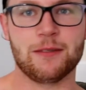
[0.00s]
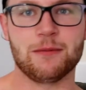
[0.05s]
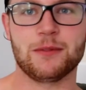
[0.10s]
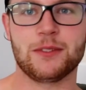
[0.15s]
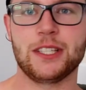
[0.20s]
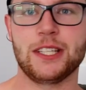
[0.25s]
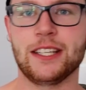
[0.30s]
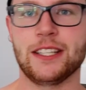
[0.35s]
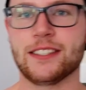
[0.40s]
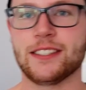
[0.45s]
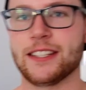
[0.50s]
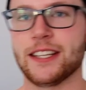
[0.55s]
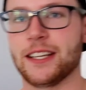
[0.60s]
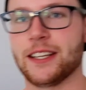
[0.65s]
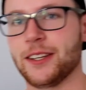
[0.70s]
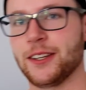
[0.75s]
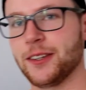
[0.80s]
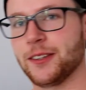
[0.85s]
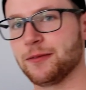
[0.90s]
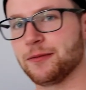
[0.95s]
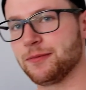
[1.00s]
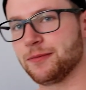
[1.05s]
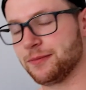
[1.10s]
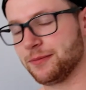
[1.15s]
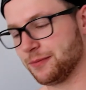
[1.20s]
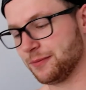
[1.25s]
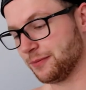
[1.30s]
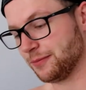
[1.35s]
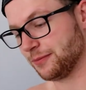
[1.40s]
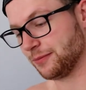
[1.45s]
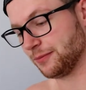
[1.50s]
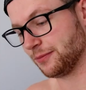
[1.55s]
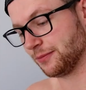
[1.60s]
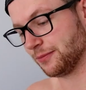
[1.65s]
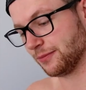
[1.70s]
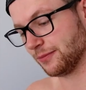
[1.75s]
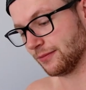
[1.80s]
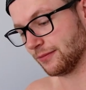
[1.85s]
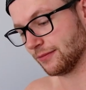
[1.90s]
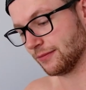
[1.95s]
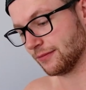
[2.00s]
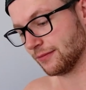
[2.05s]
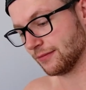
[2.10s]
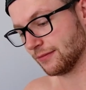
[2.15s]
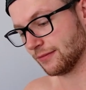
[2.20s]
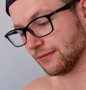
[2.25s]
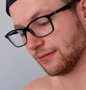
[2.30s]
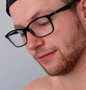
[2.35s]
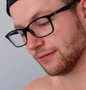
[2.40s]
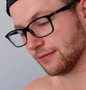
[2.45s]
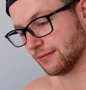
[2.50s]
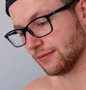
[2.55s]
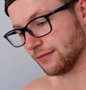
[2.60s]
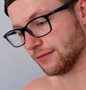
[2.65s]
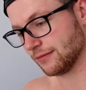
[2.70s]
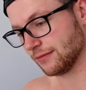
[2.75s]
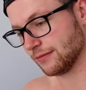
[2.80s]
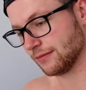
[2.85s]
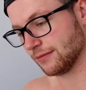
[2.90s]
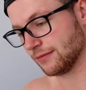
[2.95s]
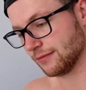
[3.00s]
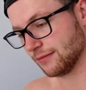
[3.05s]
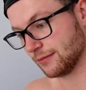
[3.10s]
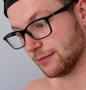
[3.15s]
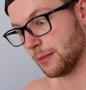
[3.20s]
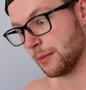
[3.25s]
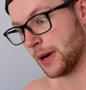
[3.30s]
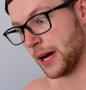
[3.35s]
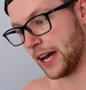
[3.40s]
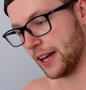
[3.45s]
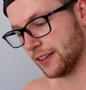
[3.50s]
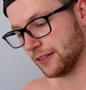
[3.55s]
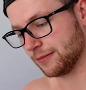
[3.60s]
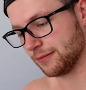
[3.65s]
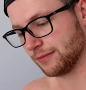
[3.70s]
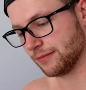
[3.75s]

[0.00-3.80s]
Yep, cheers. Thank you. Yeah, you're welcome. Goodbye now. Bye.